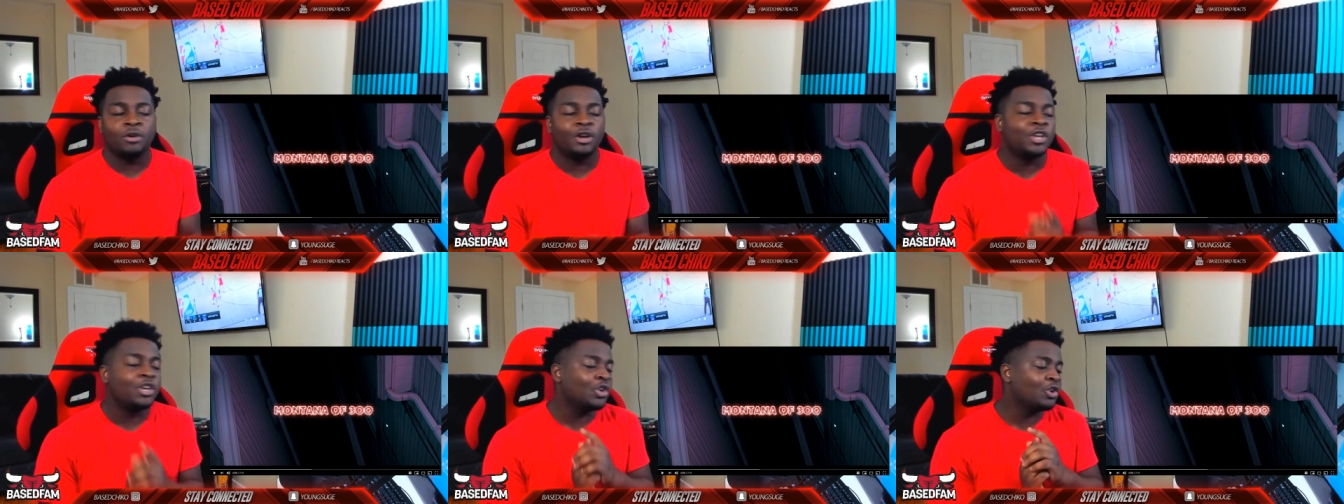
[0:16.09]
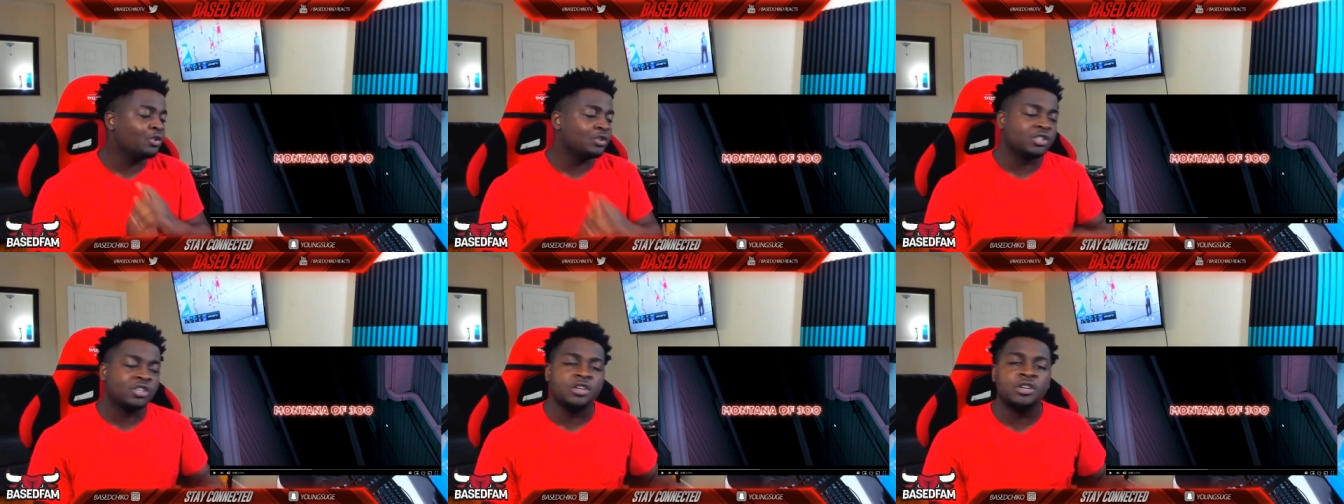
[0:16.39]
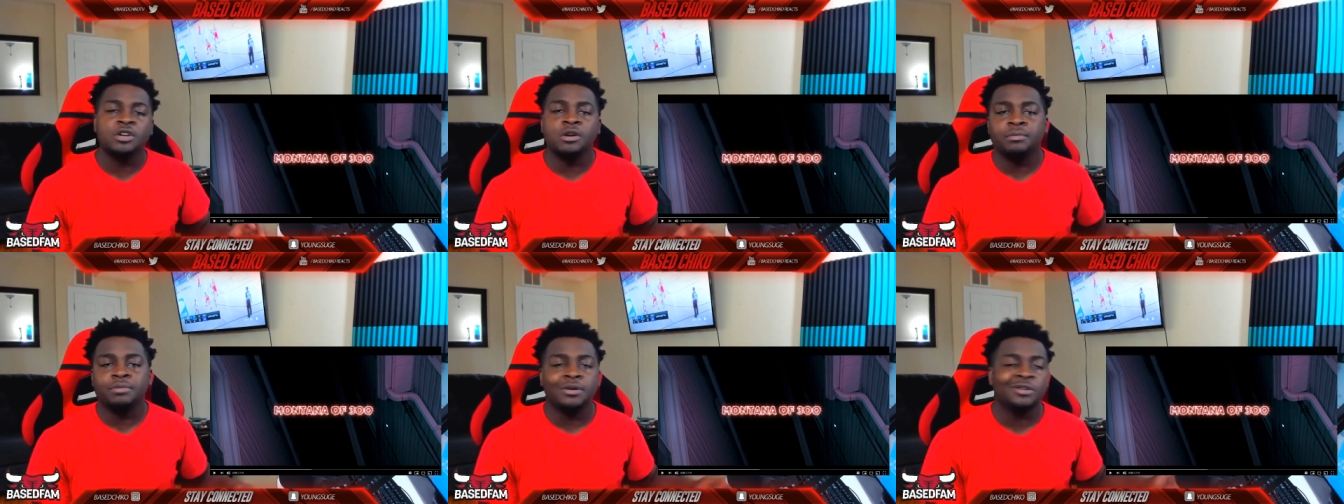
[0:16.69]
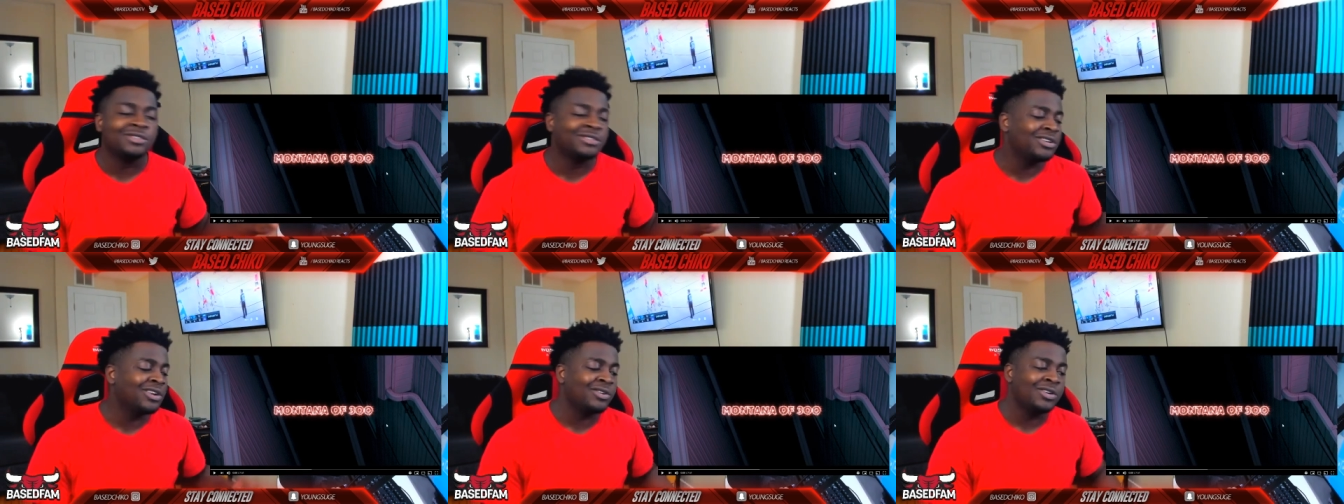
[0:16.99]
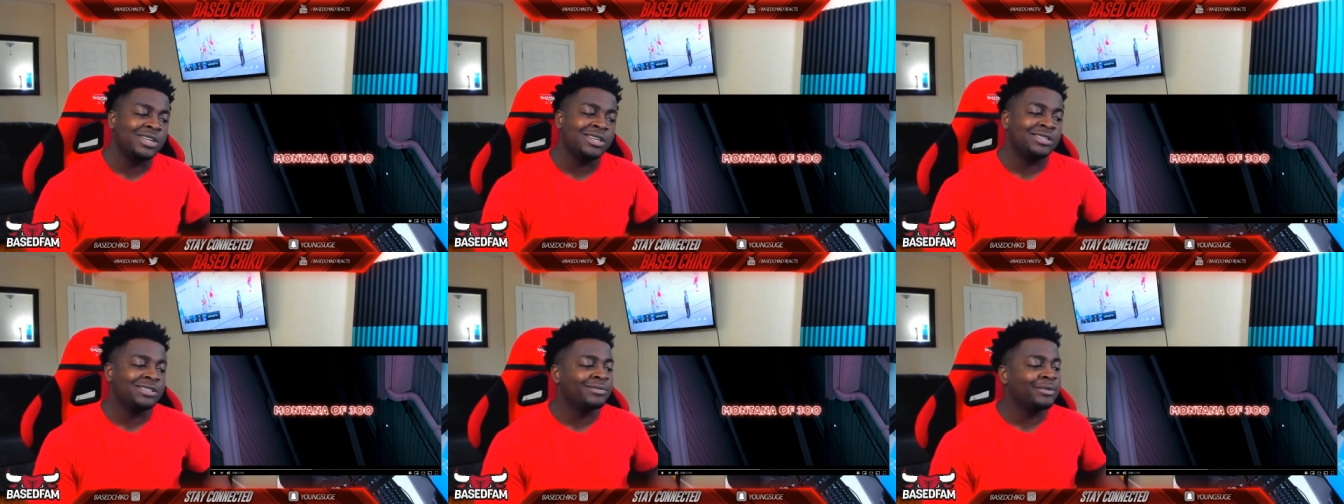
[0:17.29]
You don't turn on post
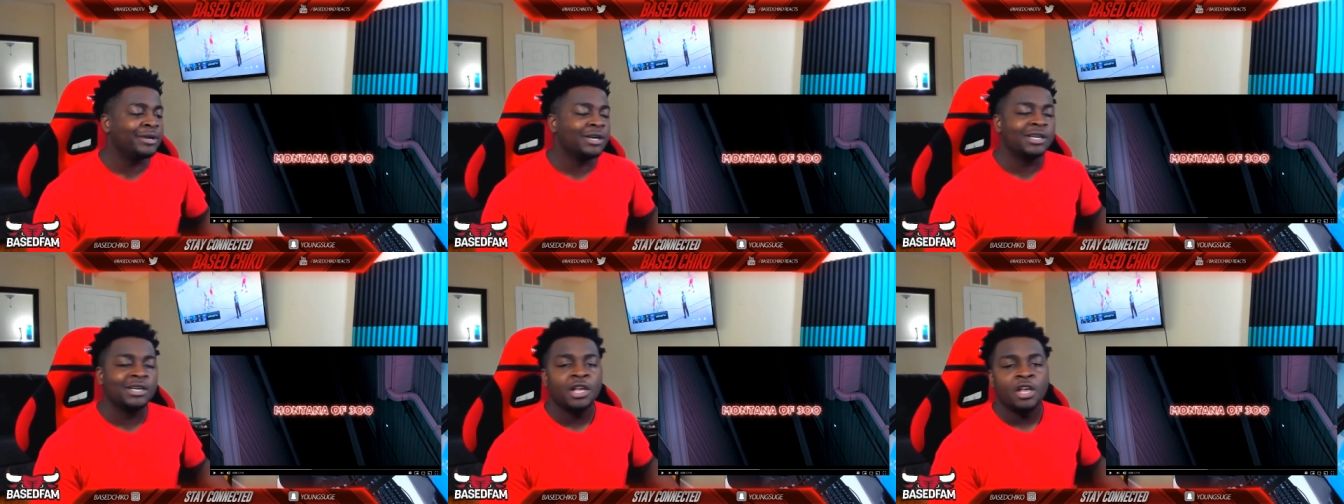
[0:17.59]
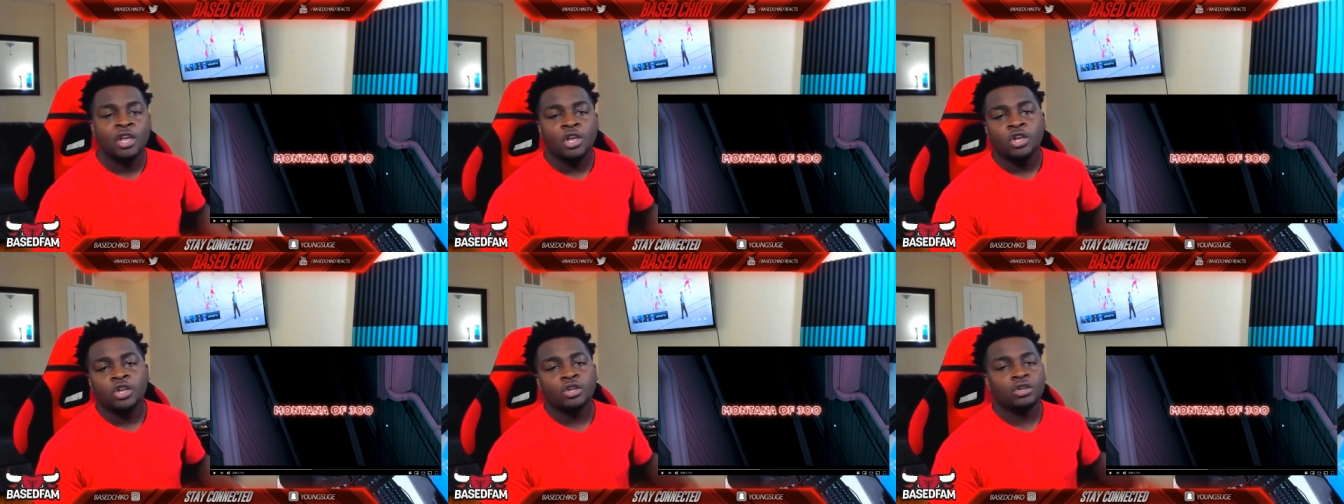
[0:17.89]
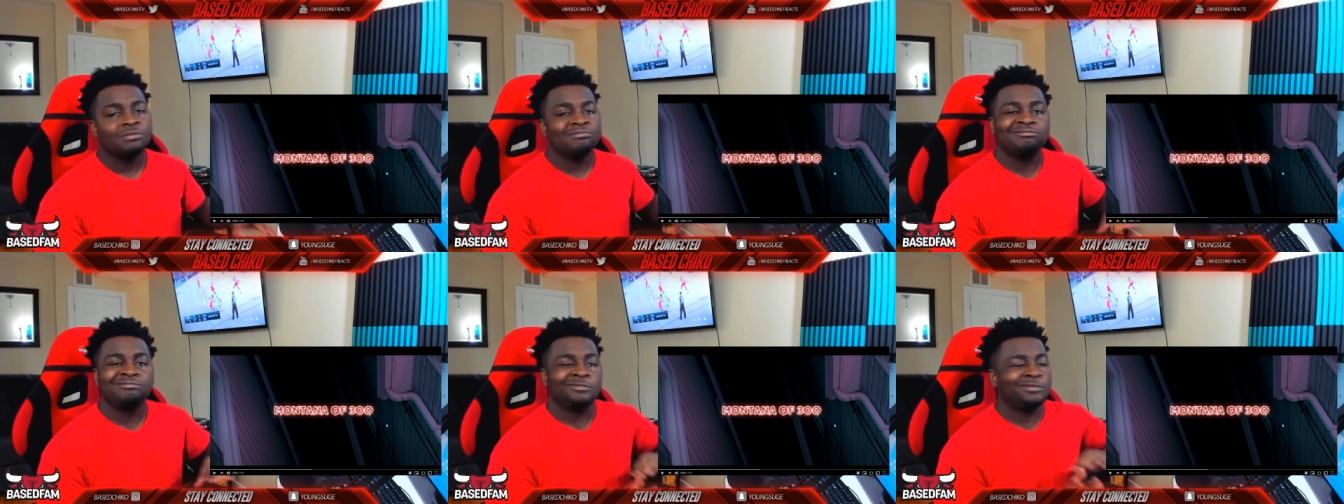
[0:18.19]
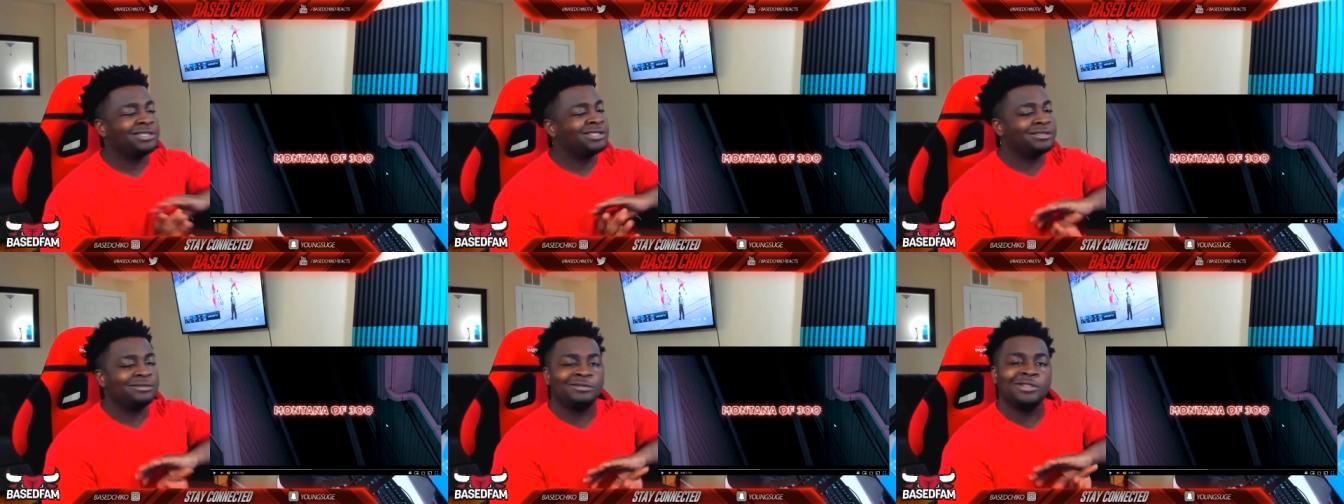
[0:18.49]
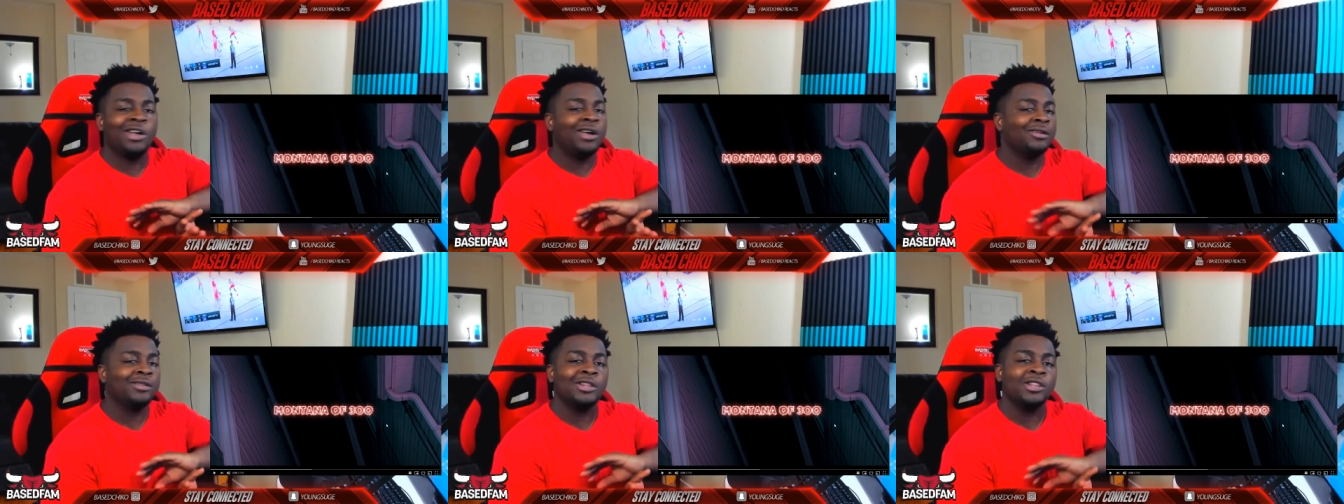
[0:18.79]
notices, bro,
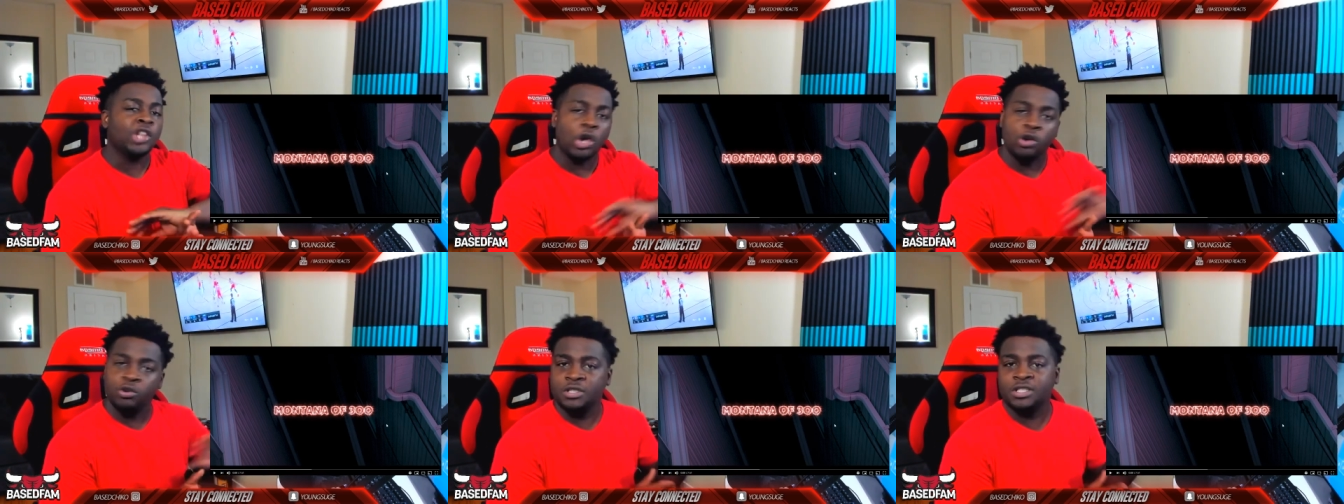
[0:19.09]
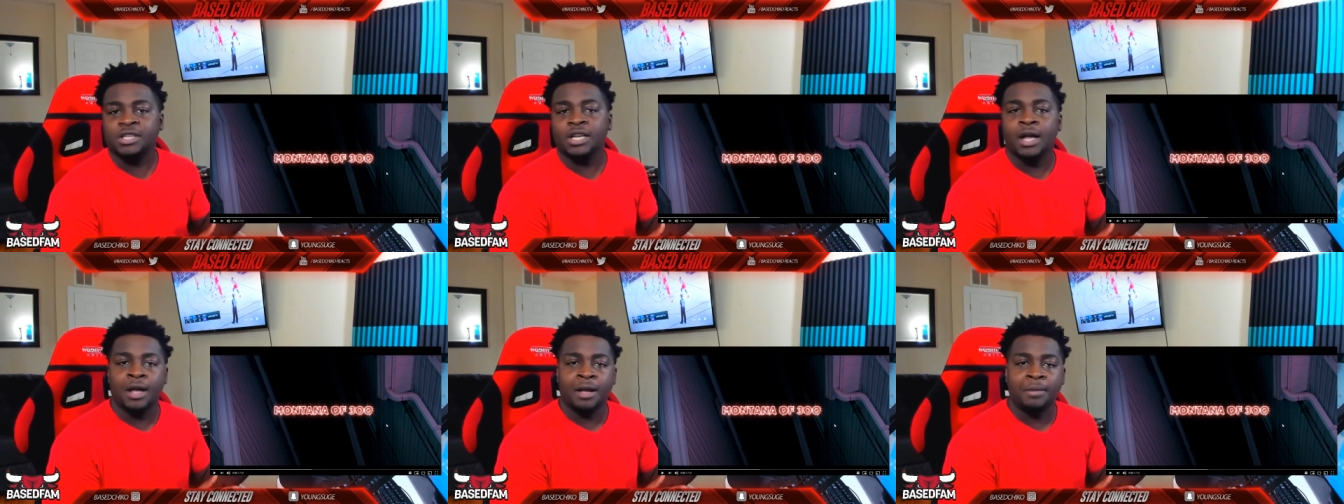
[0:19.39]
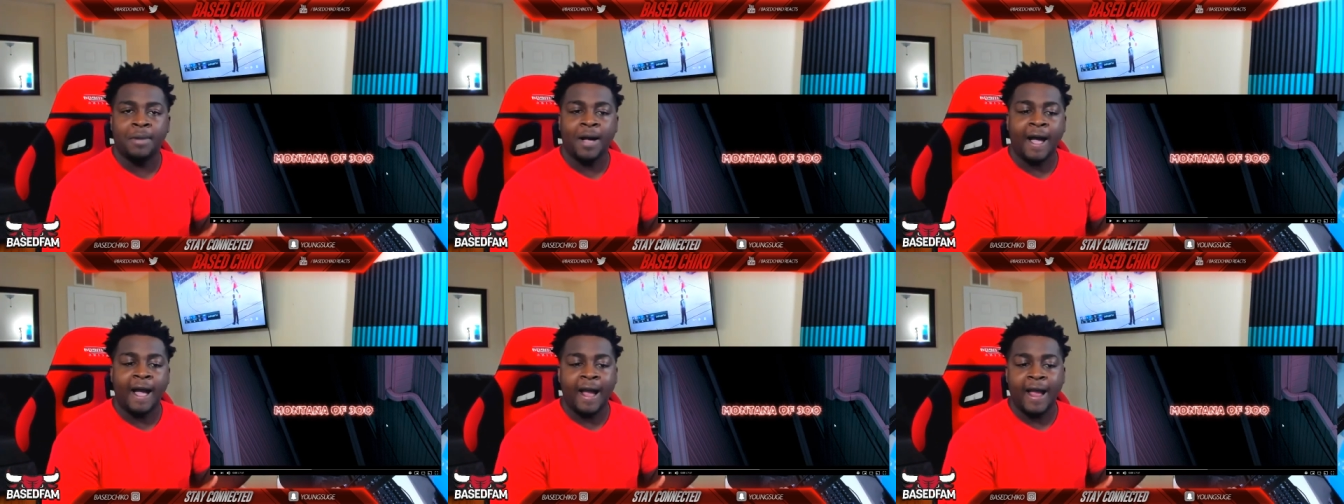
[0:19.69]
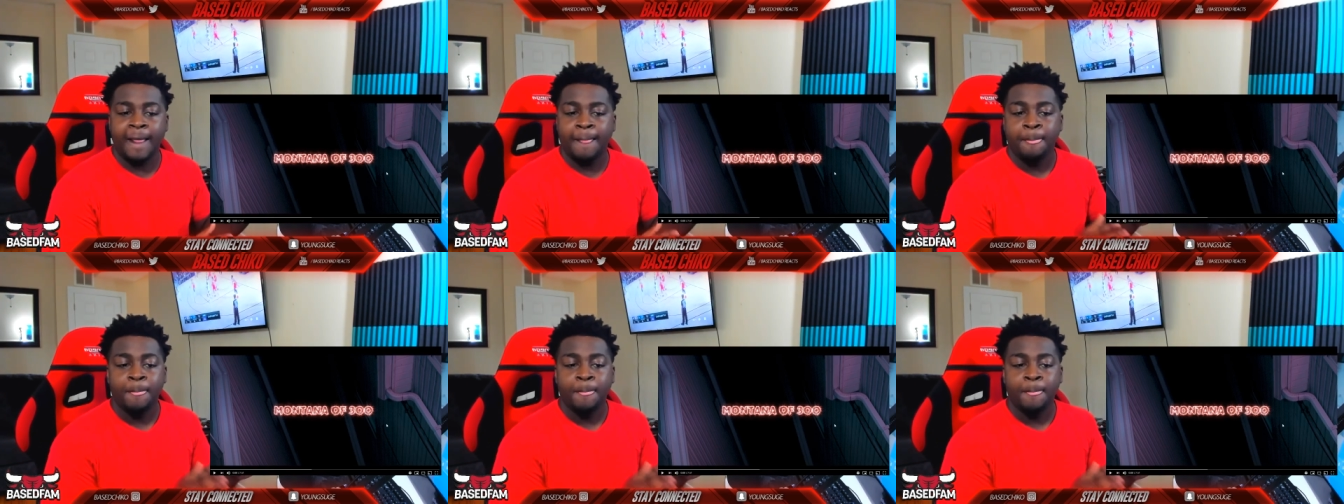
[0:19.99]
don't sub, alright?